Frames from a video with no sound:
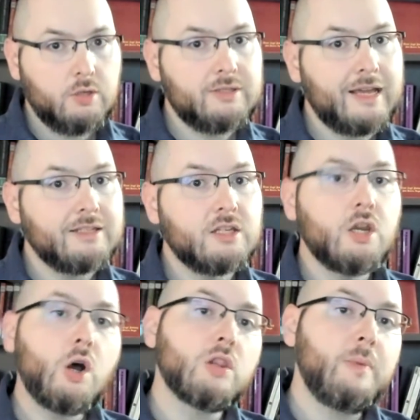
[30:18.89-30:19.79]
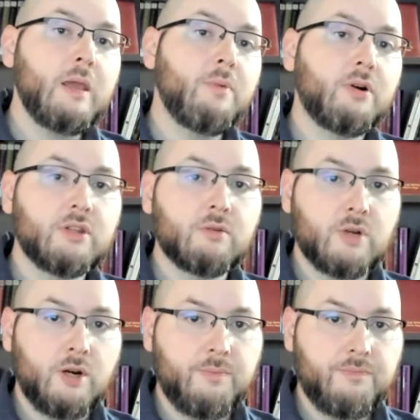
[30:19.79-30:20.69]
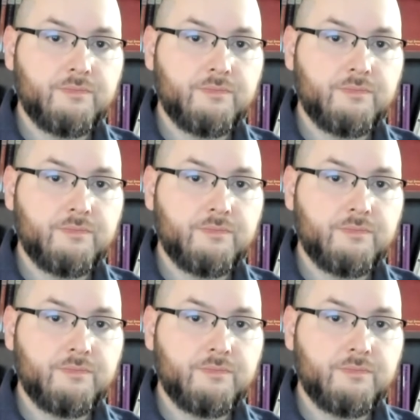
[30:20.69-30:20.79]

tend to know the people in the room,